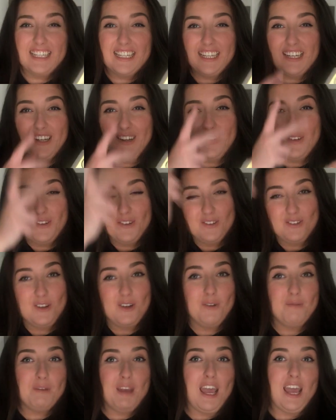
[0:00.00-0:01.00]
the little,
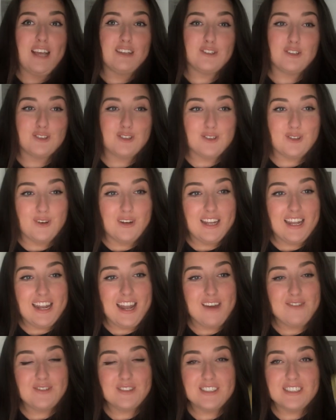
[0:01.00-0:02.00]
oh It's got stuck in it
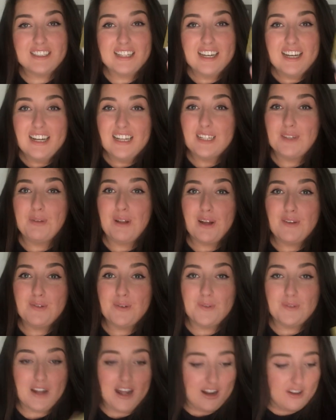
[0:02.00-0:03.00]
and everything. The
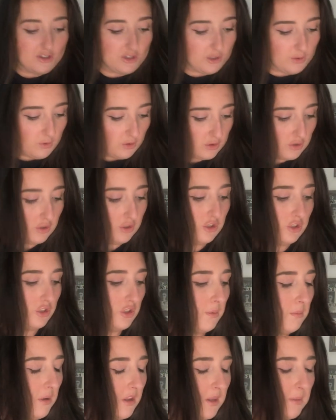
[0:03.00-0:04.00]
platform nine and three quarters
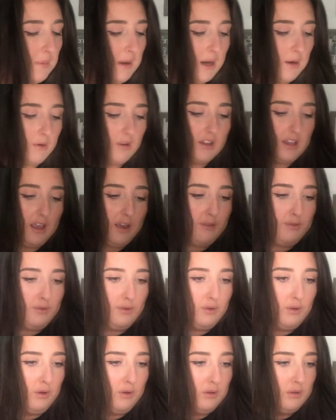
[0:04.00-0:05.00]
show me on the back what they're
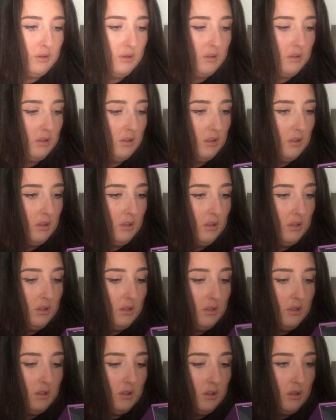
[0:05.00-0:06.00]
for.
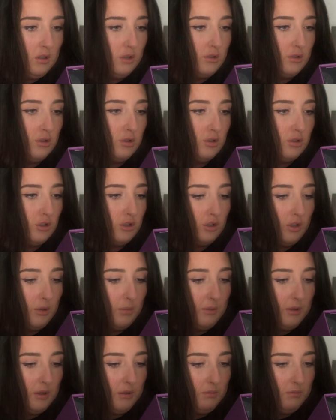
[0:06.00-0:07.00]
Or does it just show
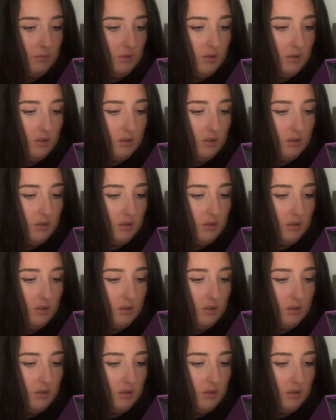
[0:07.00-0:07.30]
me them?